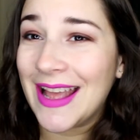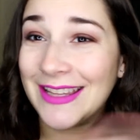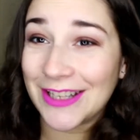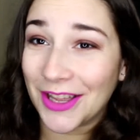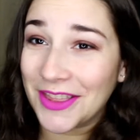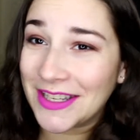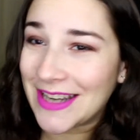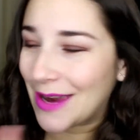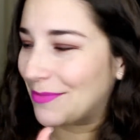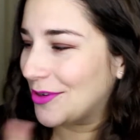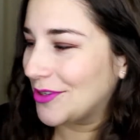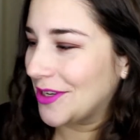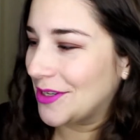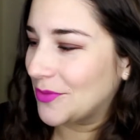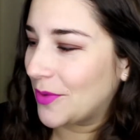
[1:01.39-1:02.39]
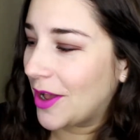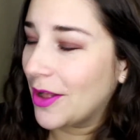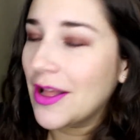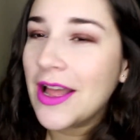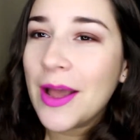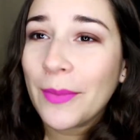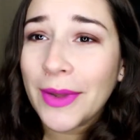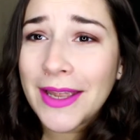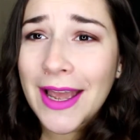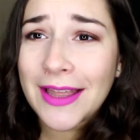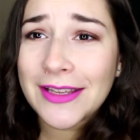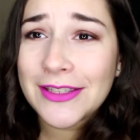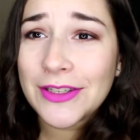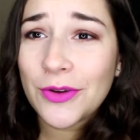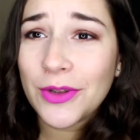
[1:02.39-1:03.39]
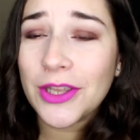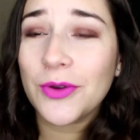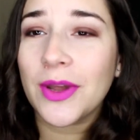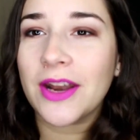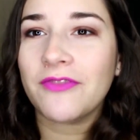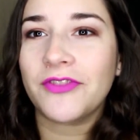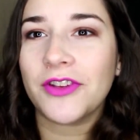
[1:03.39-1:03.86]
it's on the diapers as well. But yeah, it's so cute and it